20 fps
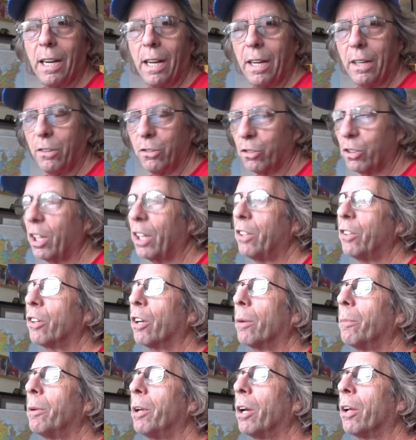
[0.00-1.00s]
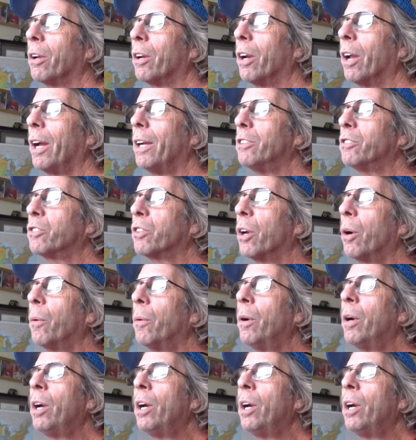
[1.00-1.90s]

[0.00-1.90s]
I understand you're going to be on tonight, so